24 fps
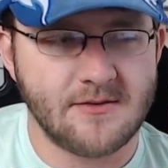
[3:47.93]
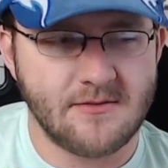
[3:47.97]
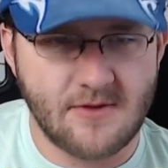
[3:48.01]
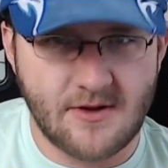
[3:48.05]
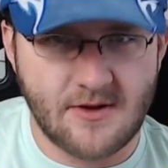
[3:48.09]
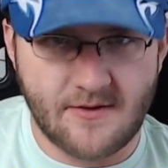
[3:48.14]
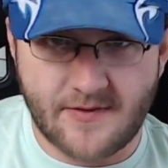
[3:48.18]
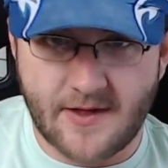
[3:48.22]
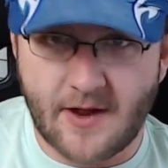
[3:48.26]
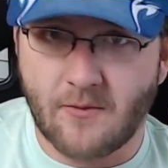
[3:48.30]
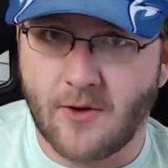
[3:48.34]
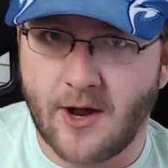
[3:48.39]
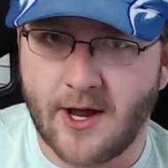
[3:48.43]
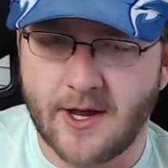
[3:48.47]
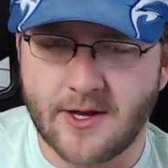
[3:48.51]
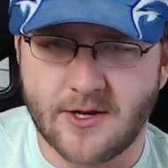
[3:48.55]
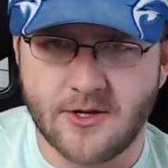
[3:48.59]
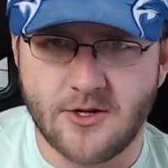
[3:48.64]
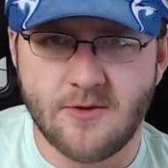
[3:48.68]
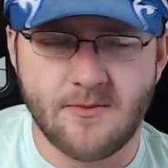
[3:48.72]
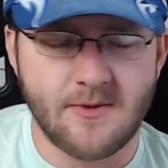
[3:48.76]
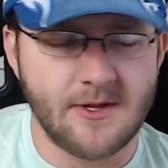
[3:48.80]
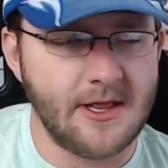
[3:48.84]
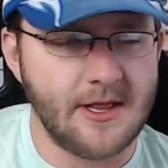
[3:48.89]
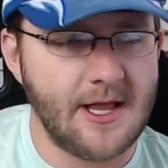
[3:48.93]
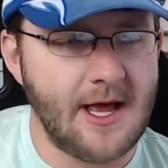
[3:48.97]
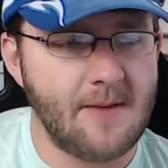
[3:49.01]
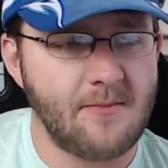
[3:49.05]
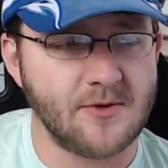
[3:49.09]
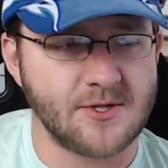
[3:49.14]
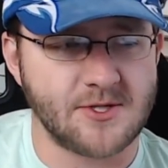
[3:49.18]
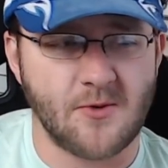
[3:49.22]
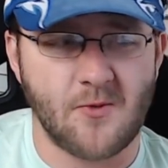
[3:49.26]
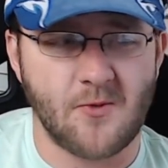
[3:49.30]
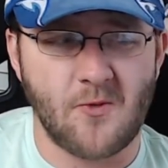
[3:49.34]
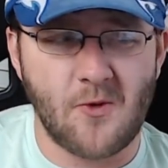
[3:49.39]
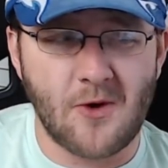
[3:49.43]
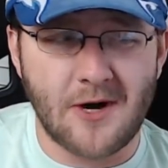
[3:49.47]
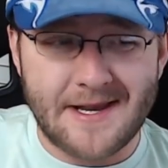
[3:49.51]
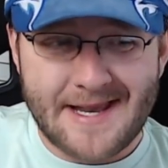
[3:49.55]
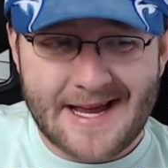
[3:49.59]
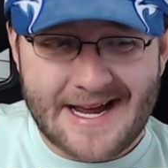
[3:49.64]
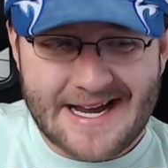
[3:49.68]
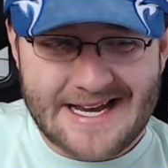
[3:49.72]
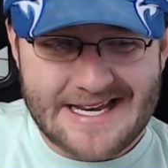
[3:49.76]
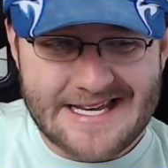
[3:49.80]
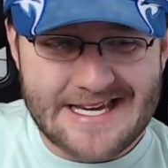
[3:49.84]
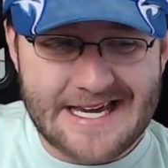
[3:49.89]
If that Ryan Newman lap was a
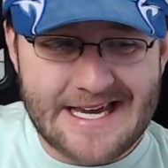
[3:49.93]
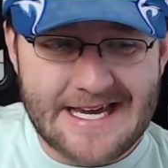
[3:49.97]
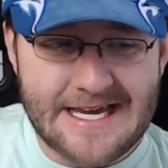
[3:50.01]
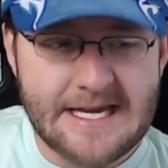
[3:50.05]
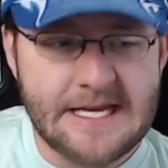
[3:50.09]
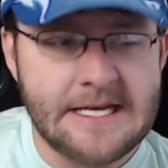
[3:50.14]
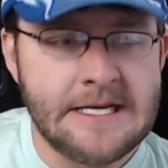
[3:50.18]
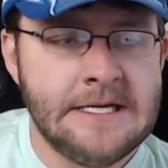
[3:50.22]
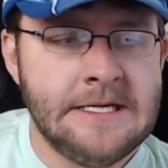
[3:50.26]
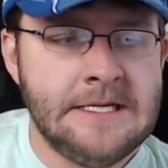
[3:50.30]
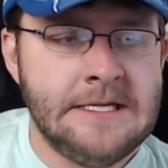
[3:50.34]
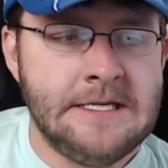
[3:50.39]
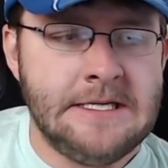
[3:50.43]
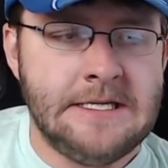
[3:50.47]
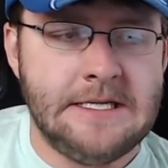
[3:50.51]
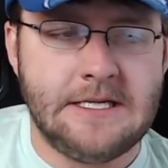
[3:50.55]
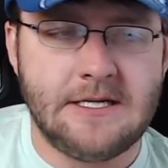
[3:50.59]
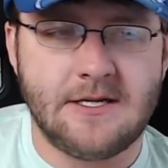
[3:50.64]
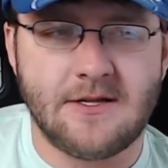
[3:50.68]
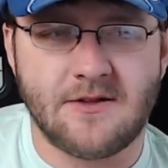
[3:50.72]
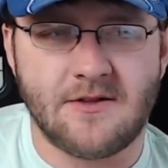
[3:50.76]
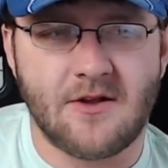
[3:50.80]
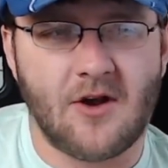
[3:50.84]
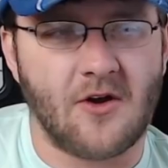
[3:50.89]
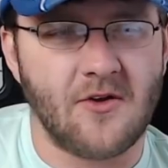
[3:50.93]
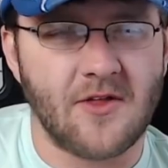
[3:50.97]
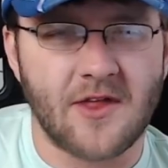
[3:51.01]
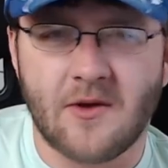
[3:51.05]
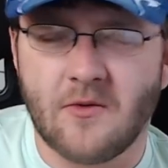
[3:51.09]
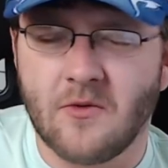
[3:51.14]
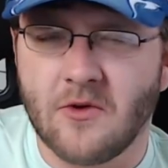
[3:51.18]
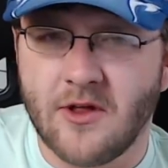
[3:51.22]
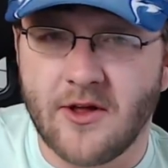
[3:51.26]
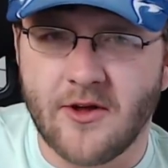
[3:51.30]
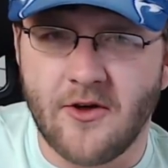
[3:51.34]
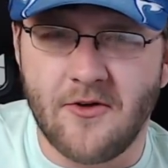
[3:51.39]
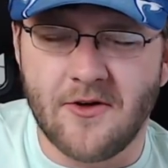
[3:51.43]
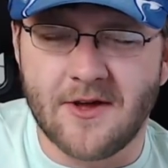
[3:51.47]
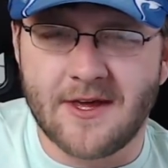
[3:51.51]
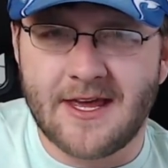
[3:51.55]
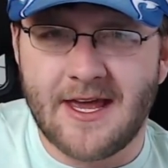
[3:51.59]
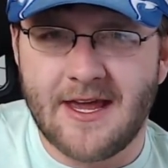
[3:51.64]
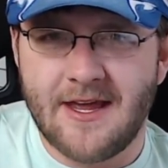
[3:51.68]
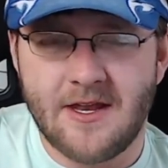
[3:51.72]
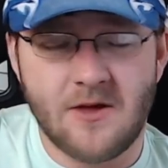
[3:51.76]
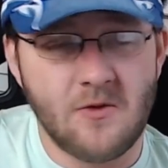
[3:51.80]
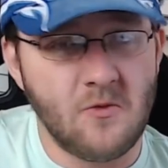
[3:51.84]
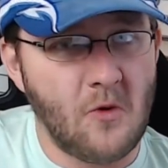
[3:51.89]
198, are they really only
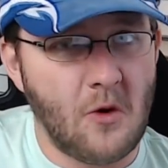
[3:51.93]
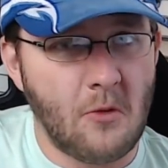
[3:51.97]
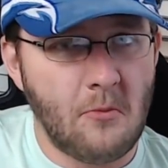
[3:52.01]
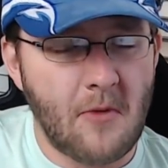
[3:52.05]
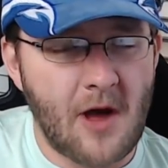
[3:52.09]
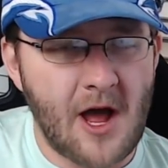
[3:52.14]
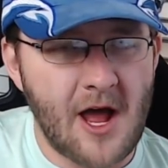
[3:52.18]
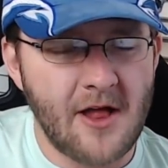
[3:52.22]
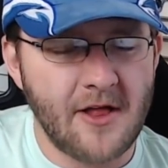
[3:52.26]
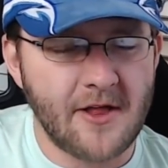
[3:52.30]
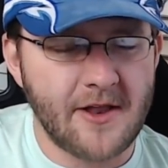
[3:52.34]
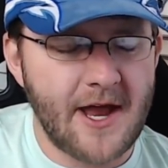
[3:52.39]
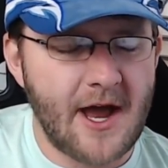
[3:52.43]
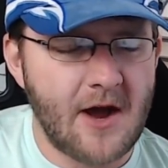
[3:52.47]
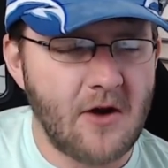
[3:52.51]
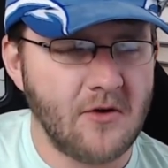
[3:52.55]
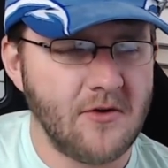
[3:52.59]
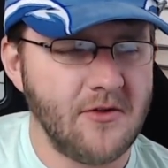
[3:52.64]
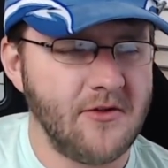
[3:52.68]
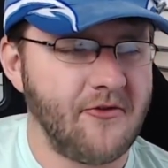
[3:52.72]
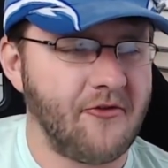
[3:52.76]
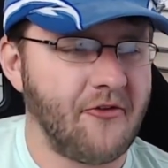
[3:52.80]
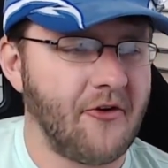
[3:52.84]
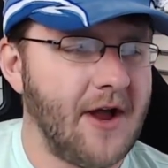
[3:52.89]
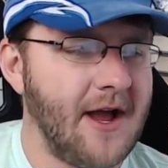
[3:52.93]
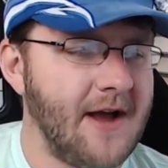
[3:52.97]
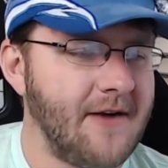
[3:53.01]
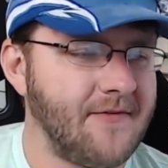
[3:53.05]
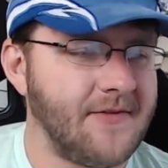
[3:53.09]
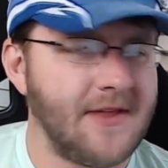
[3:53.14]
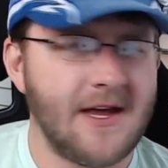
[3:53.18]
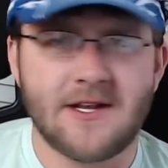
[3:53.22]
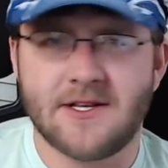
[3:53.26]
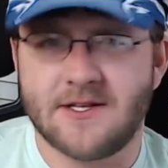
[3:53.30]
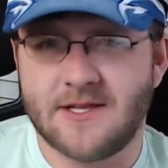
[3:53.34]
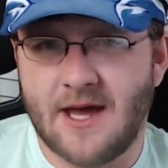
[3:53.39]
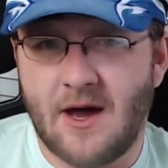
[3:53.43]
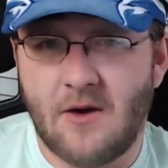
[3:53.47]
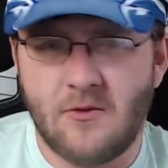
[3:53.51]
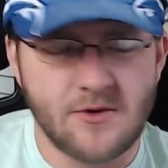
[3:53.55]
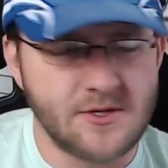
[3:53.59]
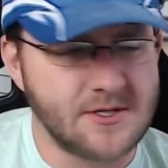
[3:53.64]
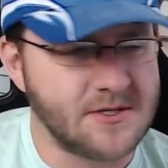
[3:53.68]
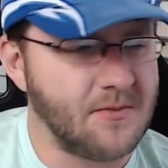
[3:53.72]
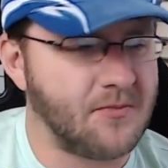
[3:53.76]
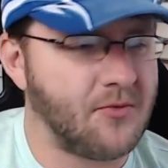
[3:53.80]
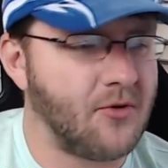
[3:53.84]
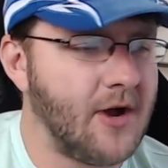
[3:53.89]
gaining 1 mile an hour in the draft? That
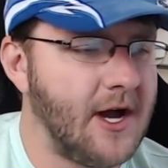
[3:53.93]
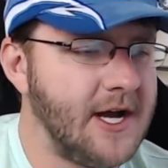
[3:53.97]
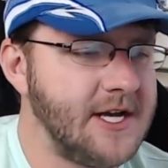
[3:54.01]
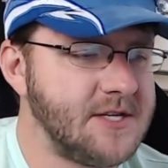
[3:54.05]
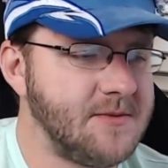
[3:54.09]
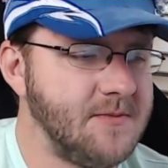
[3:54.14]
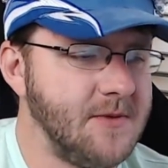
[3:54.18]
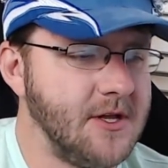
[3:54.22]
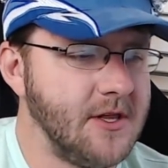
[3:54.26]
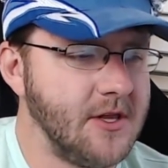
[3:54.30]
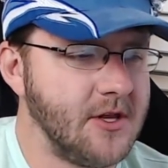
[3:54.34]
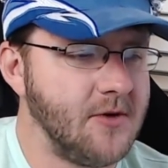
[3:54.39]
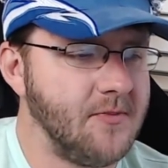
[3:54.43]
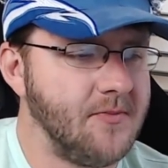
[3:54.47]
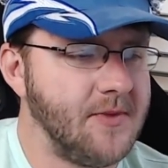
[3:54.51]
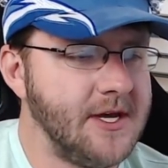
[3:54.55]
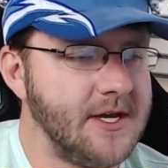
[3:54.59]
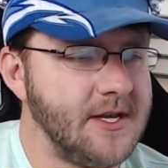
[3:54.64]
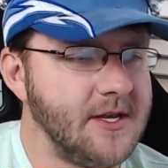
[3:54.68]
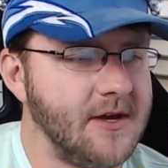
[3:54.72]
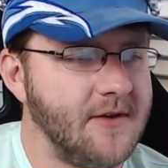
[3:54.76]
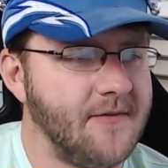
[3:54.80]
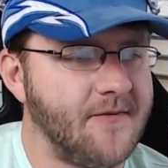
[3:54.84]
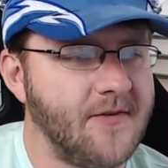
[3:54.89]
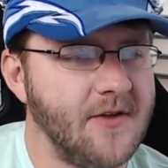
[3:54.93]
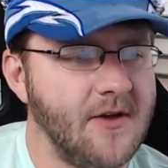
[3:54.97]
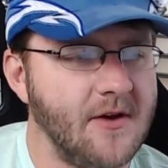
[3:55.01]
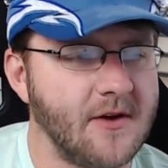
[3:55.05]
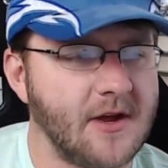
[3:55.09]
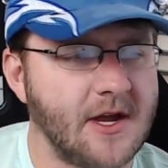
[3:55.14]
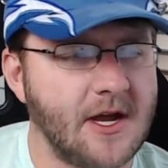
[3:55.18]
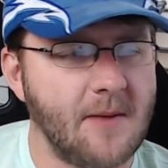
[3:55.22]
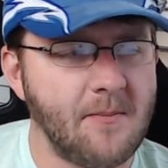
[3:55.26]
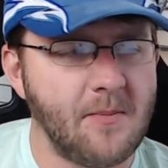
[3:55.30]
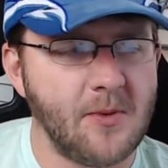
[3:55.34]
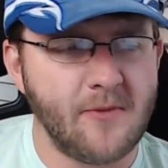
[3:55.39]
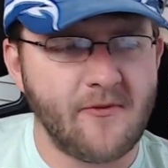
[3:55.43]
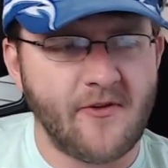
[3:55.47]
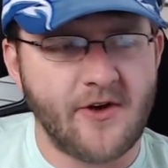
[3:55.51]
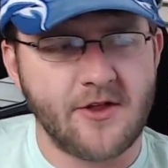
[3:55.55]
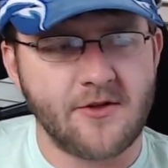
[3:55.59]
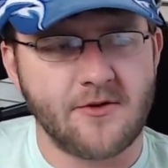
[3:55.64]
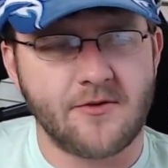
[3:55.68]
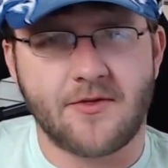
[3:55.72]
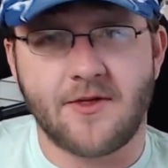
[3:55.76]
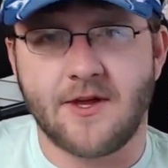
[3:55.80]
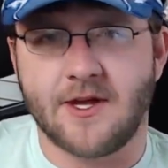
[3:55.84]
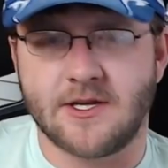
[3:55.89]
would surprise me a little bit. A couple of
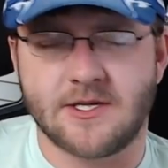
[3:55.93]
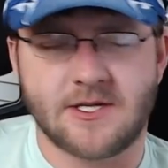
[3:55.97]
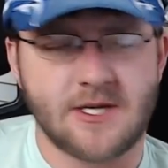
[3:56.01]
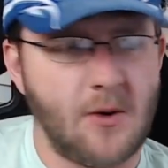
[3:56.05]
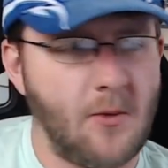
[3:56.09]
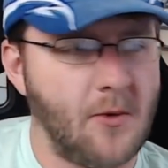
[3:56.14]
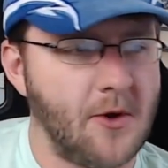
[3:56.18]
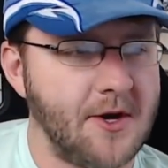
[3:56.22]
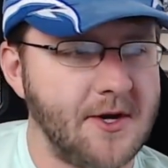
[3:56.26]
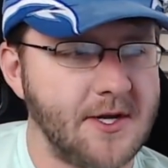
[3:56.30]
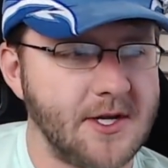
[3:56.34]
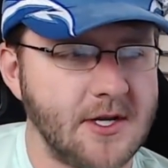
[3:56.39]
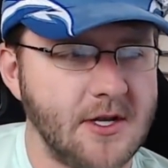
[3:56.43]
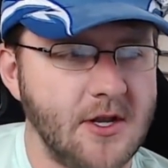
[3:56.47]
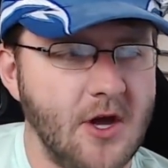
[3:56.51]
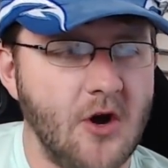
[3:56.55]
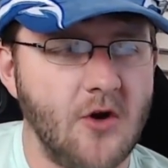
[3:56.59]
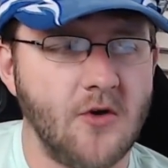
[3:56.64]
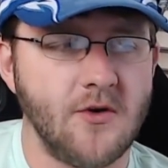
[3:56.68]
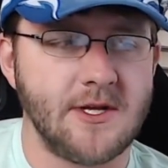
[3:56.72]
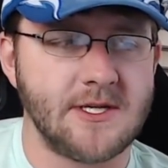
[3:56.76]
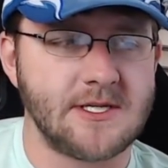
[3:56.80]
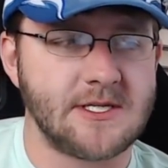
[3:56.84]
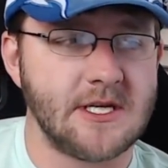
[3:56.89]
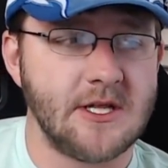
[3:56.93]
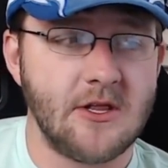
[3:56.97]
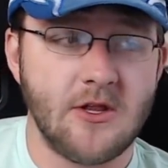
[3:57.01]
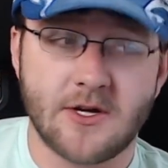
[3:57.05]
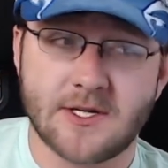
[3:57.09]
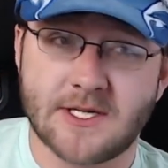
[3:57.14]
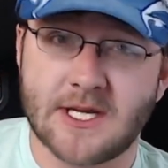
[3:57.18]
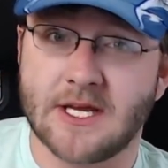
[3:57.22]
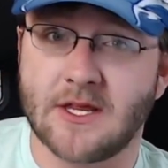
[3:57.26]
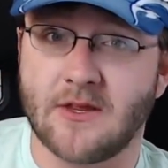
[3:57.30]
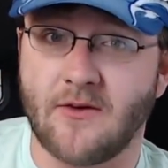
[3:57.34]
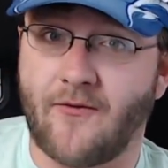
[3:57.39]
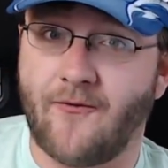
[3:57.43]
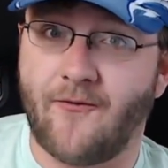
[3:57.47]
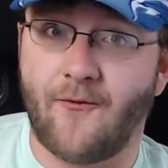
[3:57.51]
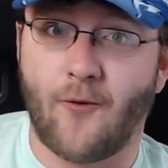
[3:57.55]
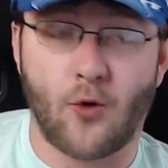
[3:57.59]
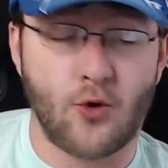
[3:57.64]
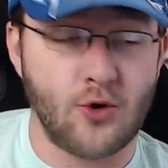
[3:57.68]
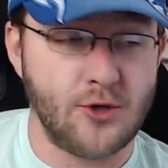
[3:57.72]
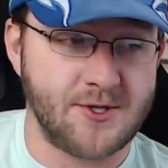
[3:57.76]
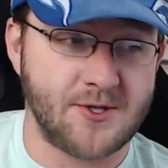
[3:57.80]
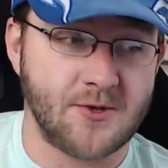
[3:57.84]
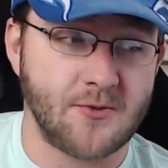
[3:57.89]
other things I wanted to note is it looks like the
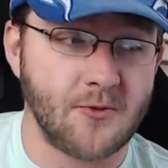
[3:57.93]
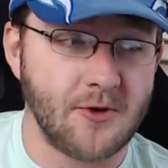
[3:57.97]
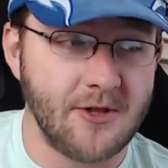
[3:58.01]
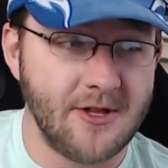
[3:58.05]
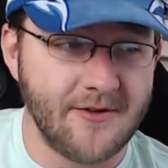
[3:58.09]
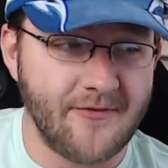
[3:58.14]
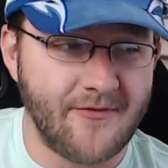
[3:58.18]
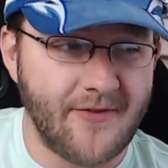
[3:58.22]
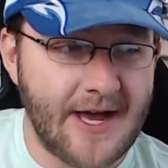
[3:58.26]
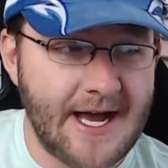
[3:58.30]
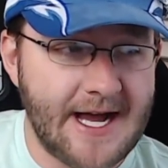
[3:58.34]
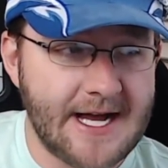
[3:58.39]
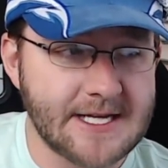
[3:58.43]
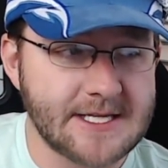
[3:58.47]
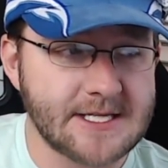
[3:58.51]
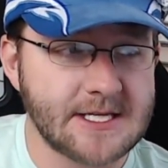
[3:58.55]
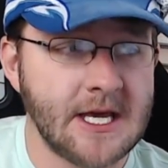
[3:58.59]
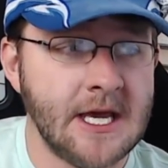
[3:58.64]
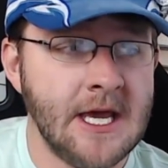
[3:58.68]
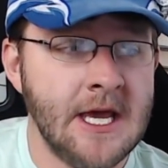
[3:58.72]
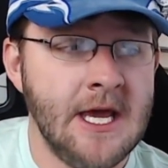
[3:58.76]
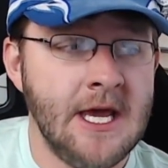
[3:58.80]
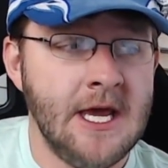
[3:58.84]
Fords are really fast.